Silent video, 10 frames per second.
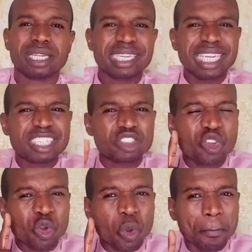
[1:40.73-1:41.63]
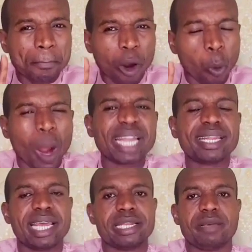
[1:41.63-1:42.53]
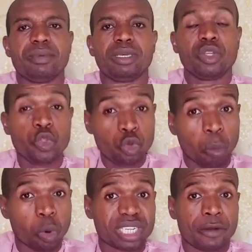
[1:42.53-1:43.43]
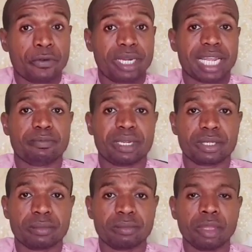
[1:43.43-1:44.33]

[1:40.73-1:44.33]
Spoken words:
he's your number one enemy. You must avoid that person.